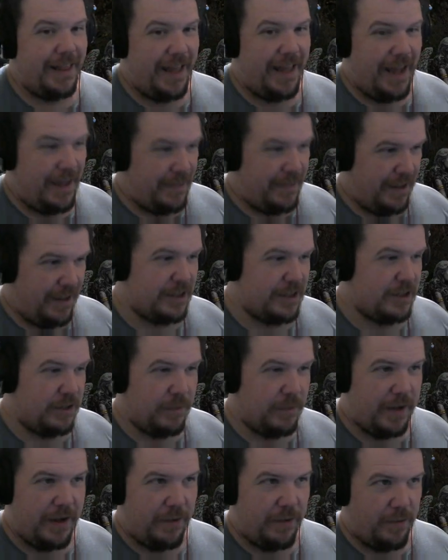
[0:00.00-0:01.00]
And that's the
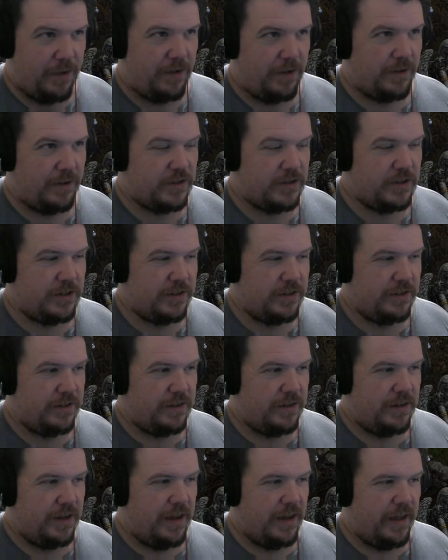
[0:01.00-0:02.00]
way it works.
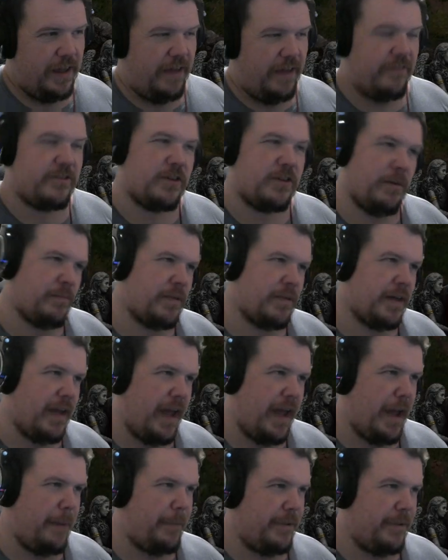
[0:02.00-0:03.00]
If something
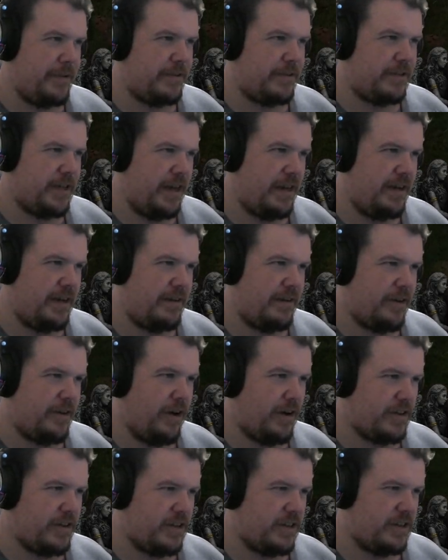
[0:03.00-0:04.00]
happens and it
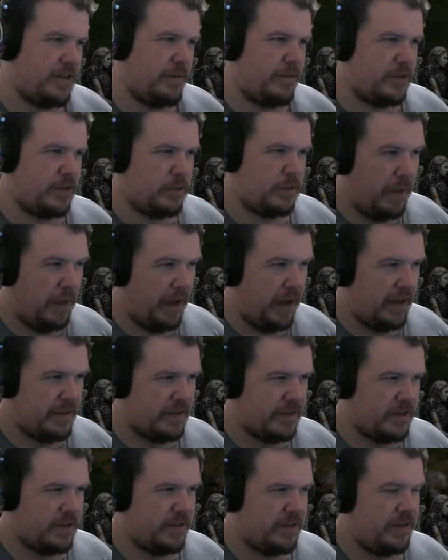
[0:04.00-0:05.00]
causes a
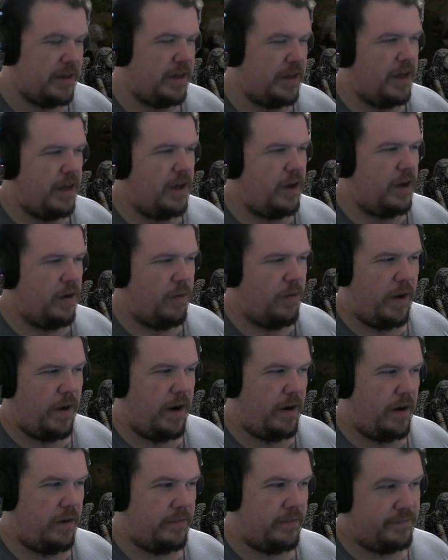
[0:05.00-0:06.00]
response
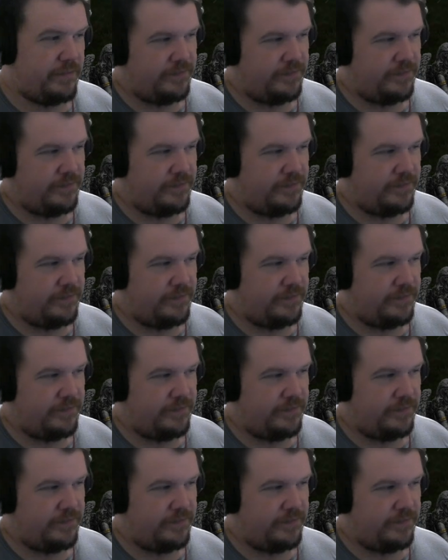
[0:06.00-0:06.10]
where